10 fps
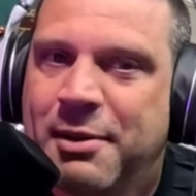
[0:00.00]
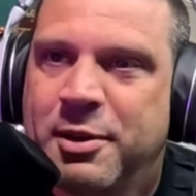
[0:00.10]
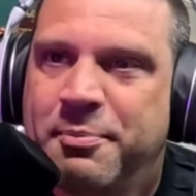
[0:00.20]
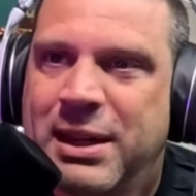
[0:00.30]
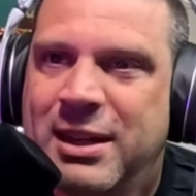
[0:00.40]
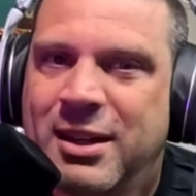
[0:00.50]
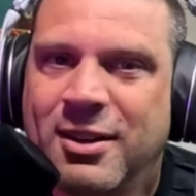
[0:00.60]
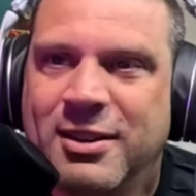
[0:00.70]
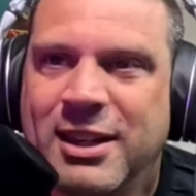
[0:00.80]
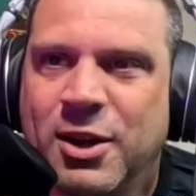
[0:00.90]
be on
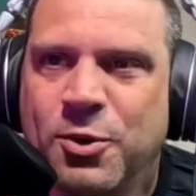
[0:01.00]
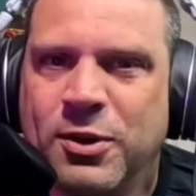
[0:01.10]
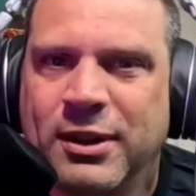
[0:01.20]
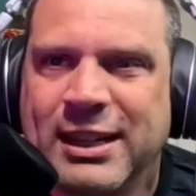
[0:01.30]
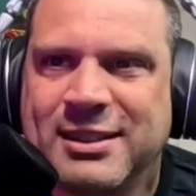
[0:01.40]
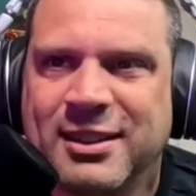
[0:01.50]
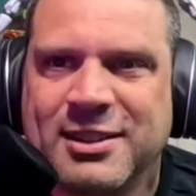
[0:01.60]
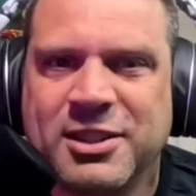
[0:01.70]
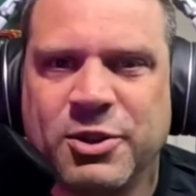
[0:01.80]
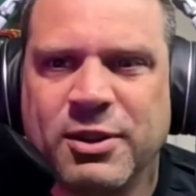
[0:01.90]
the old list to listen
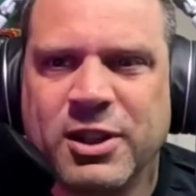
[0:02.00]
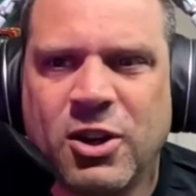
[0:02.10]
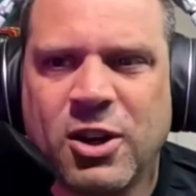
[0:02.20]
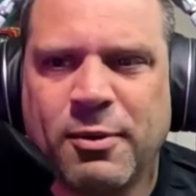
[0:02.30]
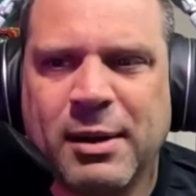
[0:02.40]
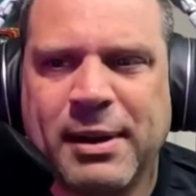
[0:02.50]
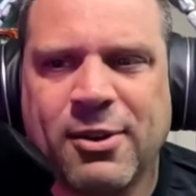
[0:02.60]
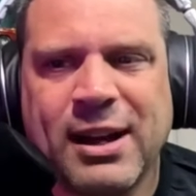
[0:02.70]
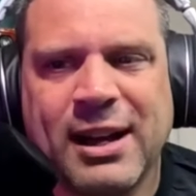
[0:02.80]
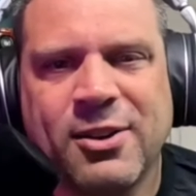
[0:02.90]
to in the car when I'm out
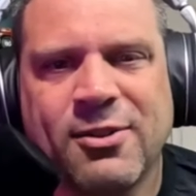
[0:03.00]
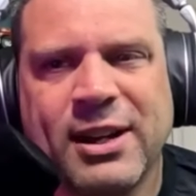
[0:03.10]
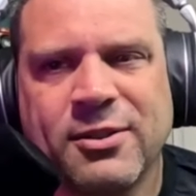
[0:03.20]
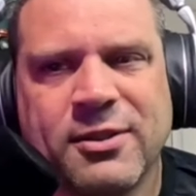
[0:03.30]
riding around.